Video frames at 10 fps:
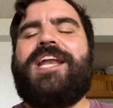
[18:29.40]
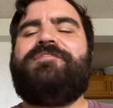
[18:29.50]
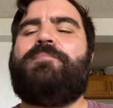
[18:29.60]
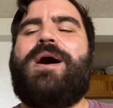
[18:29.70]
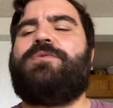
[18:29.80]

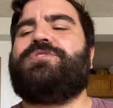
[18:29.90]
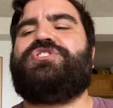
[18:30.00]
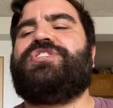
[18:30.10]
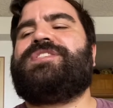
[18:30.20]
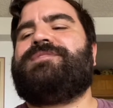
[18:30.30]
about
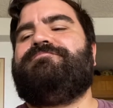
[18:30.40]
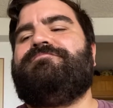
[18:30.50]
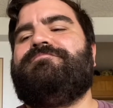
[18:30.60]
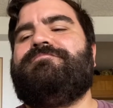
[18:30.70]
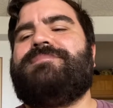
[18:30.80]
just
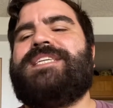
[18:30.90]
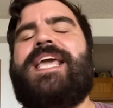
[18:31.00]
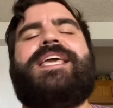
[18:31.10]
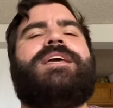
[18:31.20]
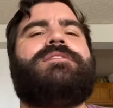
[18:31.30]

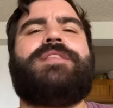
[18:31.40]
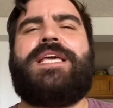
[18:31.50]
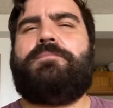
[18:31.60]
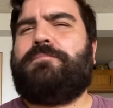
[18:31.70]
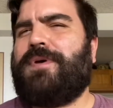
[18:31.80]
taking a
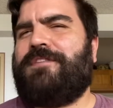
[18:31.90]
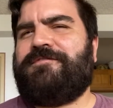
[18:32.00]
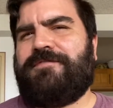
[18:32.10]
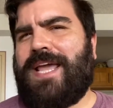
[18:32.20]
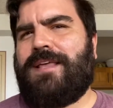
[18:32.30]
leap of
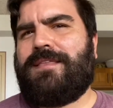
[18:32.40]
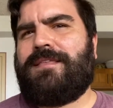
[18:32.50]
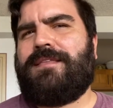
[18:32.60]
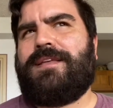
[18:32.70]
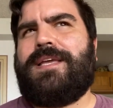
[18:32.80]

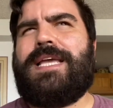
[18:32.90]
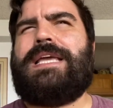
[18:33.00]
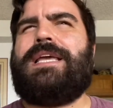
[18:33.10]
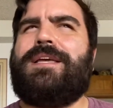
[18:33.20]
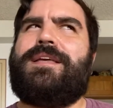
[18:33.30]
faith
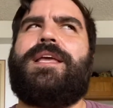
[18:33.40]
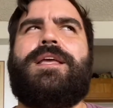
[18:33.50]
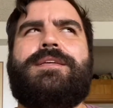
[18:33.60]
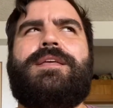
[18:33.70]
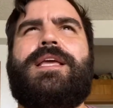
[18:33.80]

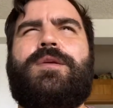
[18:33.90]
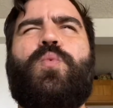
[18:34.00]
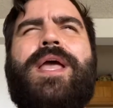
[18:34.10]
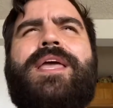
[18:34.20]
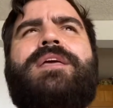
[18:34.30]
in a
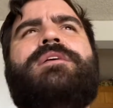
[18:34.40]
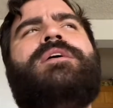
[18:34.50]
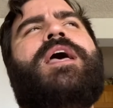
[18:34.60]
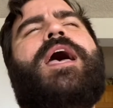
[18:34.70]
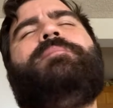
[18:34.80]
way.
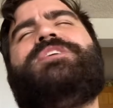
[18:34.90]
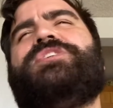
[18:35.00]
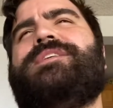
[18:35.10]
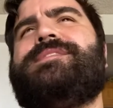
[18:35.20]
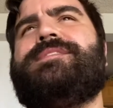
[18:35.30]
I mean,
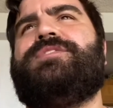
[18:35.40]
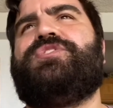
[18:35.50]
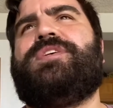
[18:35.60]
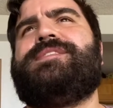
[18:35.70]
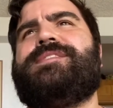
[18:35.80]

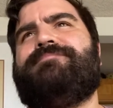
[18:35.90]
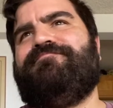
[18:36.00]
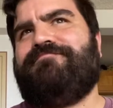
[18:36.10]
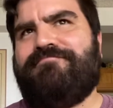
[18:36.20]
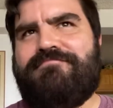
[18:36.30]
she's
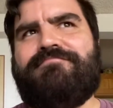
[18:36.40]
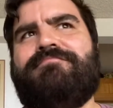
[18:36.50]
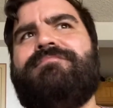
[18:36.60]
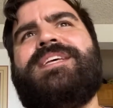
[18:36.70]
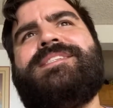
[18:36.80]

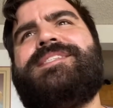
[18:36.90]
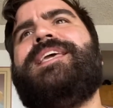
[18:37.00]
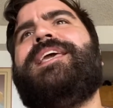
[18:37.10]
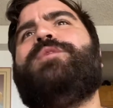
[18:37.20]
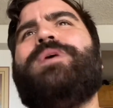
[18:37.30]

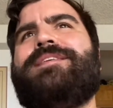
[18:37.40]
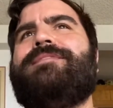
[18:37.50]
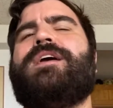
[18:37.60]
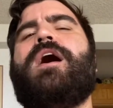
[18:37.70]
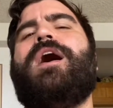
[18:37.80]
singing within
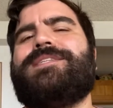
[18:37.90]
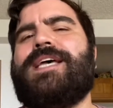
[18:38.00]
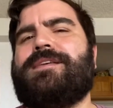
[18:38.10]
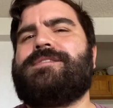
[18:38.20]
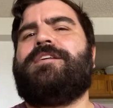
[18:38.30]
the
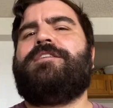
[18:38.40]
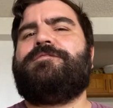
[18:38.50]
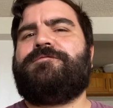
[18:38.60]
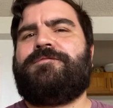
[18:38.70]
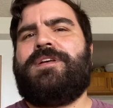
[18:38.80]
context
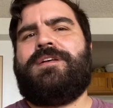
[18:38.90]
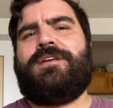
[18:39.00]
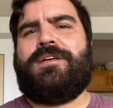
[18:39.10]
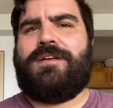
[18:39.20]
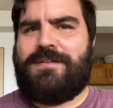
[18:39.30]
of
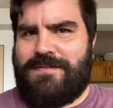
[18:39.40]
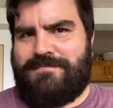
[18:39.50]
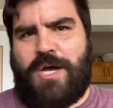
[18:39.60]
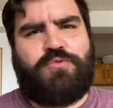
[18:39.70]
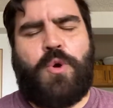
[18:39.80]

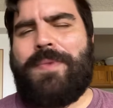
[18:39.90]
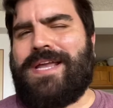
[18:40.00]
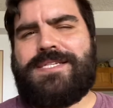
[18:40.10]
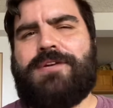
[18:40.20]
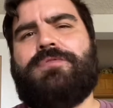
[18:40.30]
a
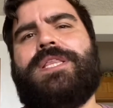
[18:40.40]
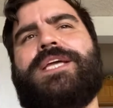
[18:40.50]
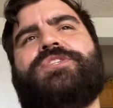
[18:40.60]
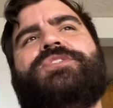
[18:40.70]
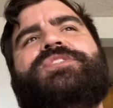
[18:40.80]
romantic
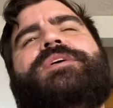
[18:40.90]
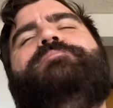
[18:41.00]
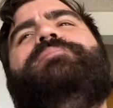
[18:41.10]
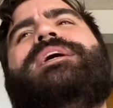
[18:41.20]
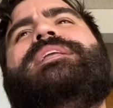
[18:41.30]
relationship,
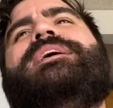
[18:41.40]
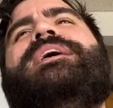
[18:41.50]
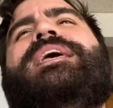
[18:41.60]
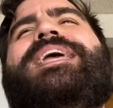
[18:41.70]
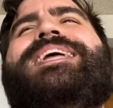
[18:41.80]
but
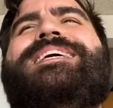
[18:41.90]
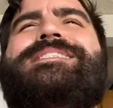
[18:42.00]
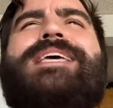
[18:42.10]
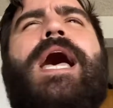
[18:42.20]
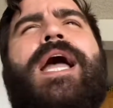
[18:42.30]
it
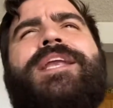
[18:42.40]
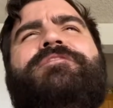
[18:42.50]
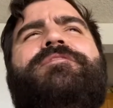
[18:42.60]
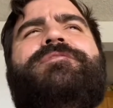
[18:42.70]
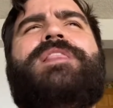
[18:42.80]
is kind
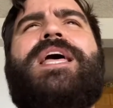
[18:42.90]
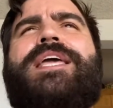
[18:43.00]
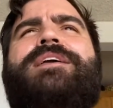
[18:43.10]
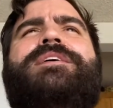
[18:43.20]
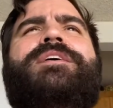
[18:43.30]
of
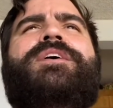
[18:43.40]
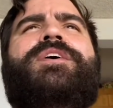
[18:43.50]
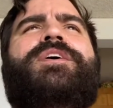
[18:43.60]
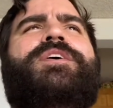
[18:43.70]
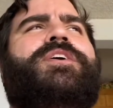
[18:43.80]
like,
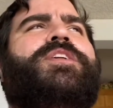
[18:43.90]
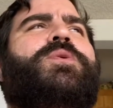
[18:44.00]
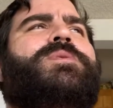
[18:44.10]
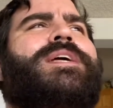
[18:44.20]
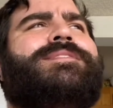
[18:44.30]
you
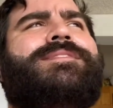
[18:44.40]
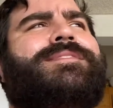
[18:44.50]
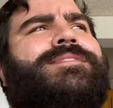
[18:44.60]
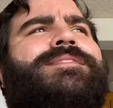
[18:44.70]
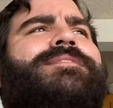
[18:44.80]
know,
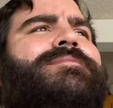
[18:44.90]
let's